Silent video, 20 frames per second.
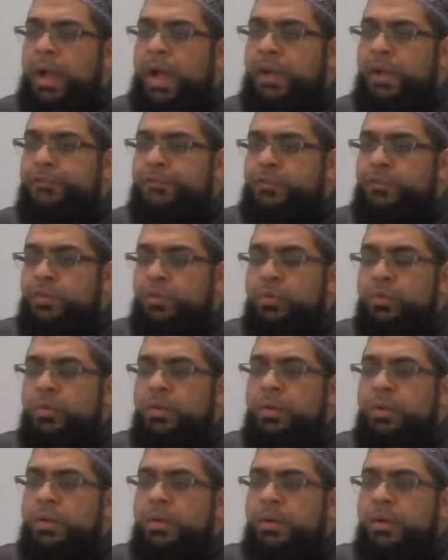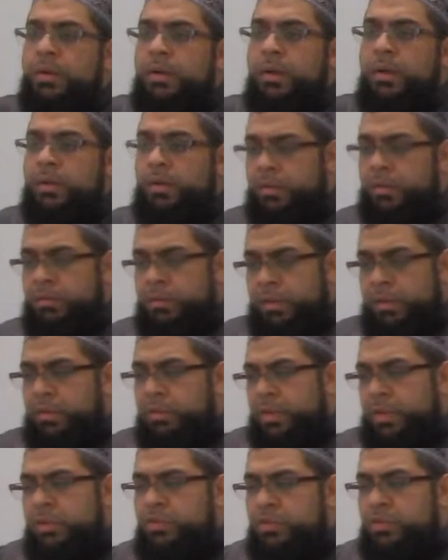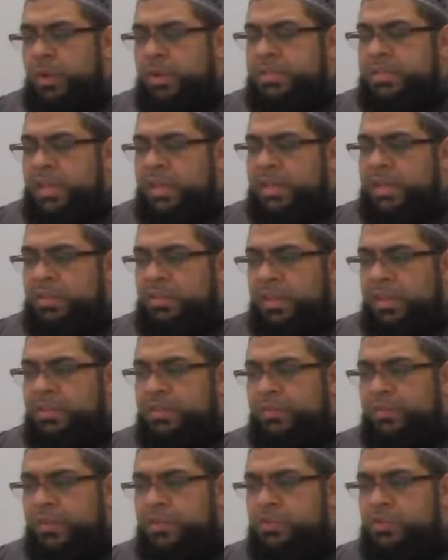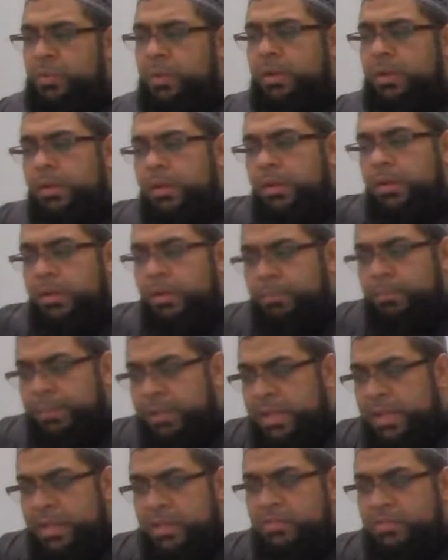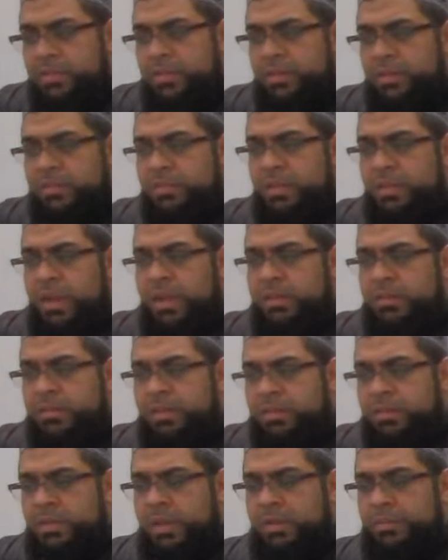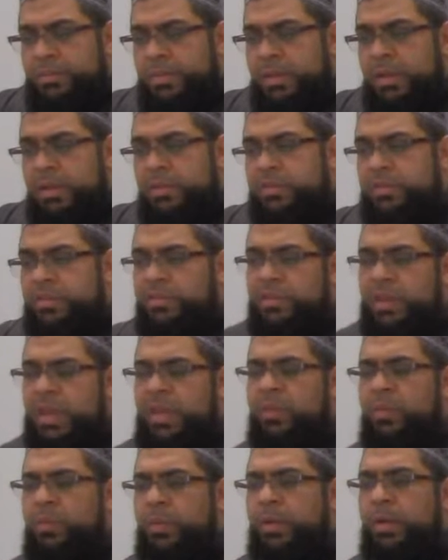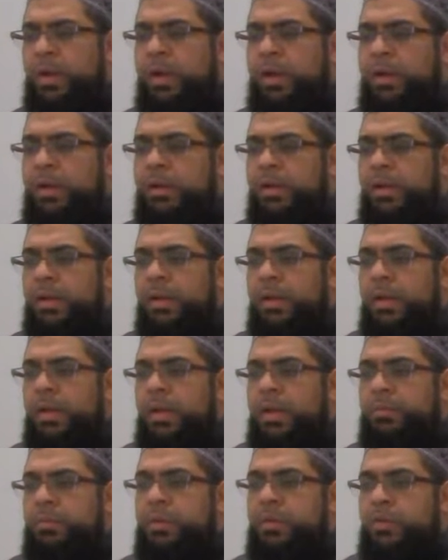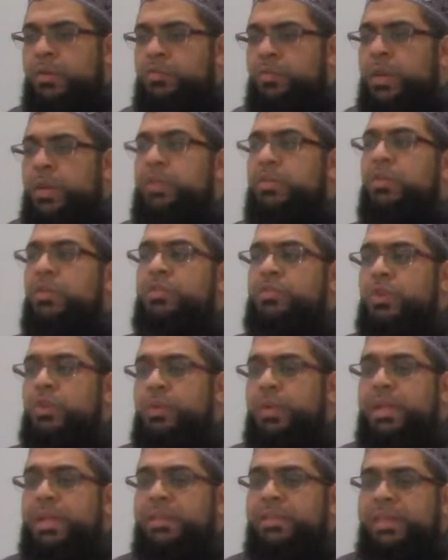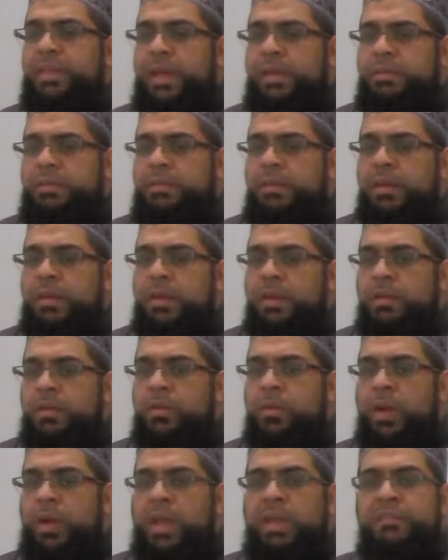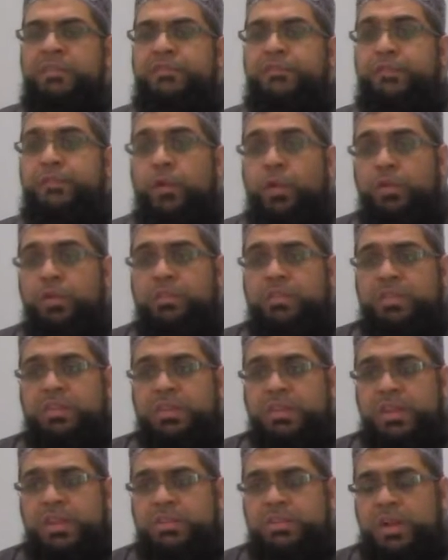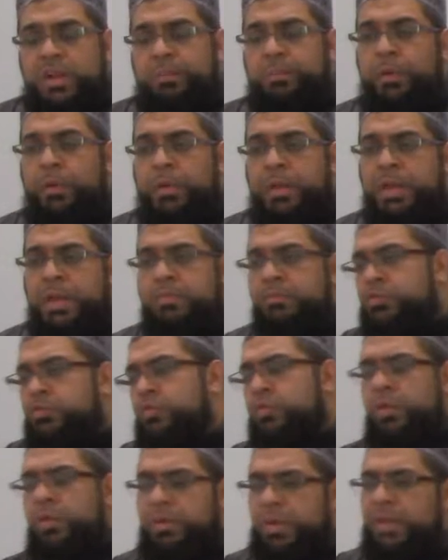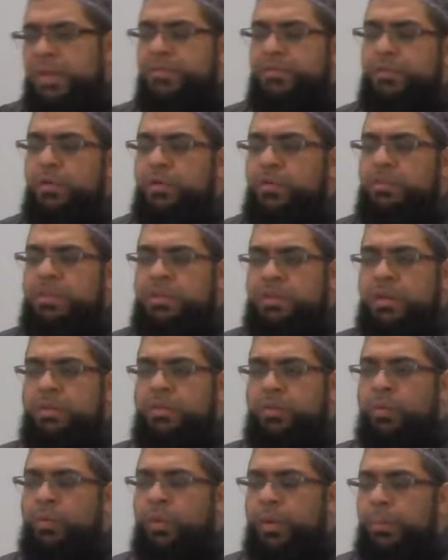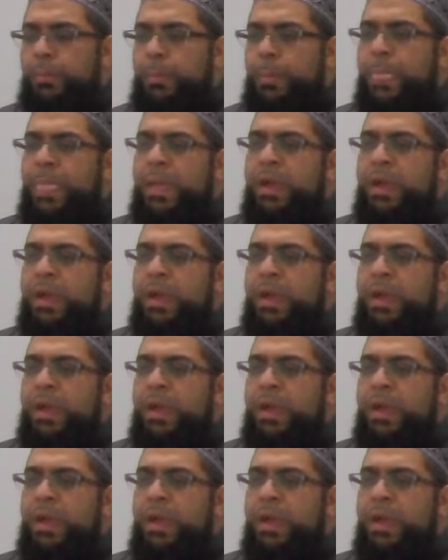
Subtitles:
have to, that you are telling the individual, please recite the talbiyah just like we are. Because when you're doing that, you are enforcing it upon him, do not enforce it at all.